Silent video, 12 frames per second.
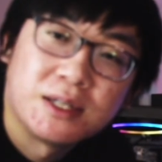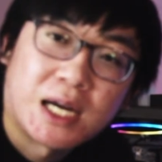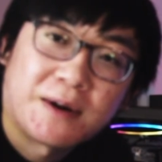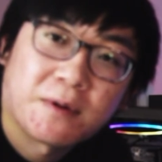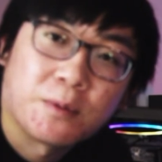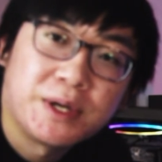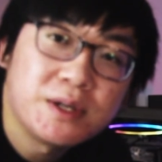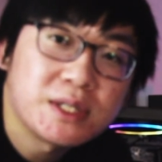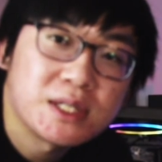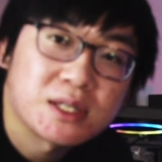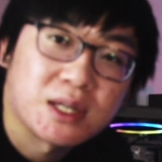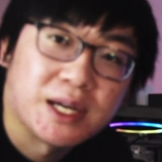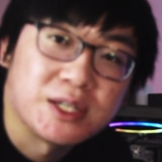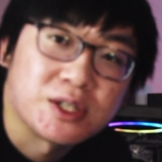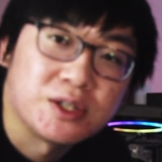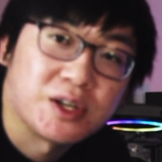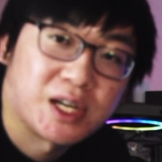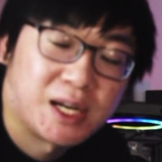Now for Windows
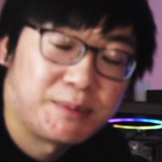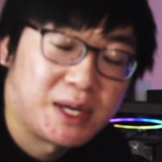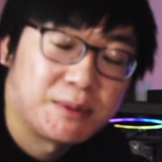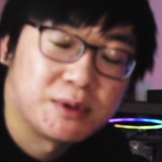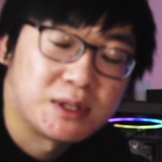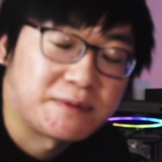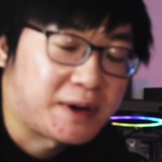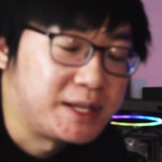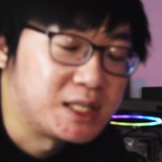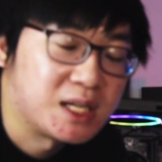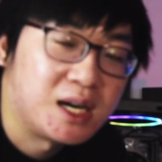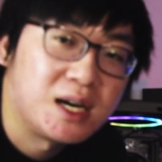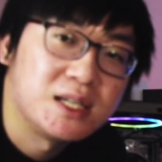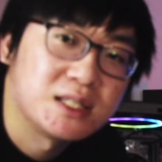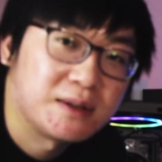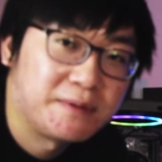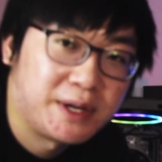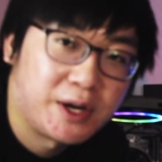installation, you're going to be able to find
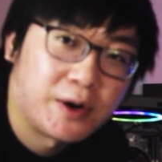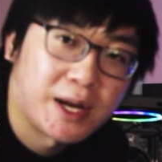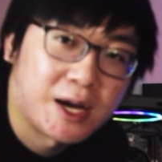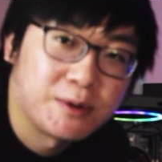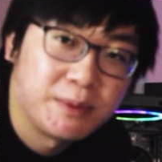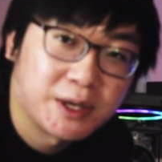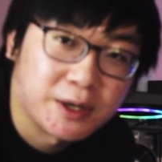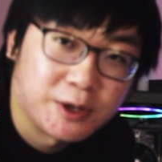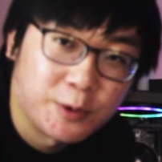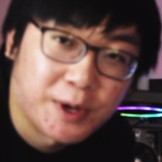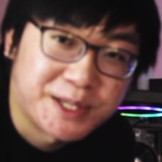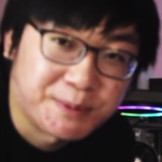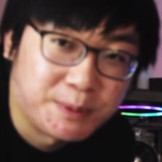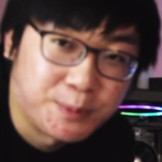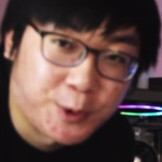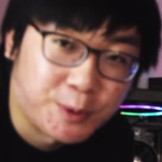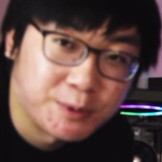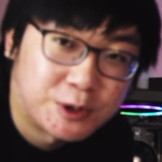tons of video on how to make a USB
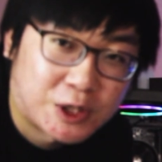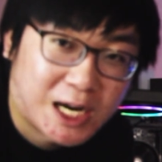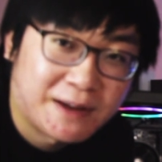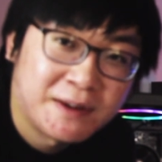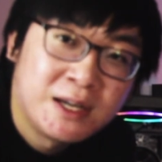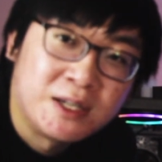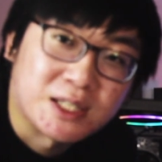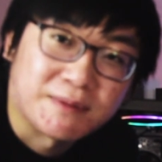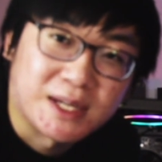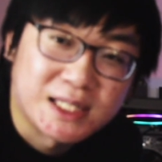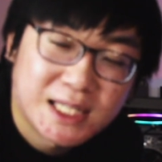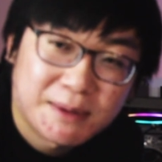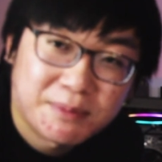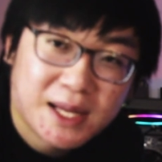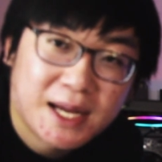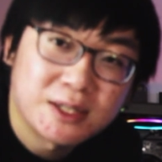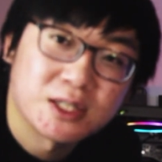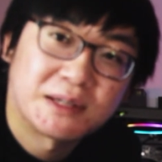bootable drive. So I'm going to skip
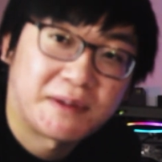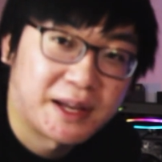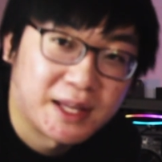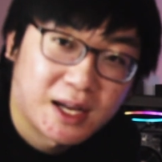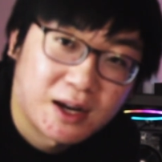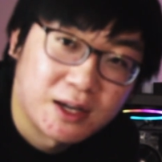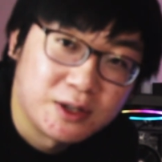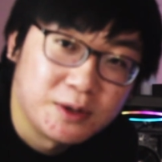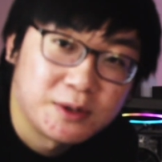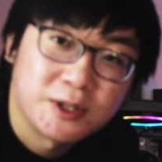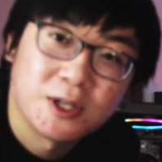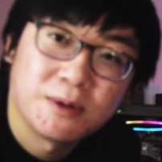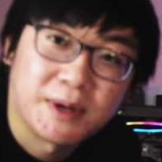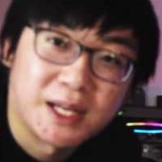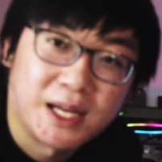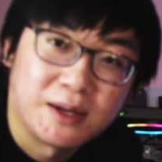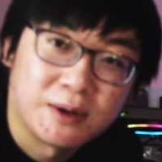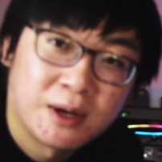that, just find that on YouTube and
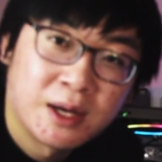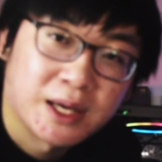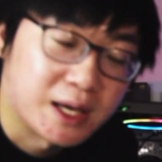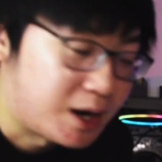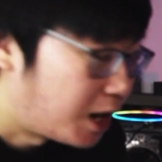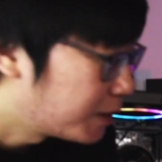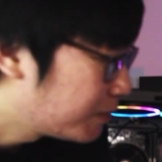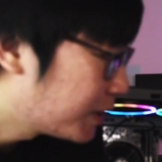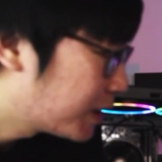then get on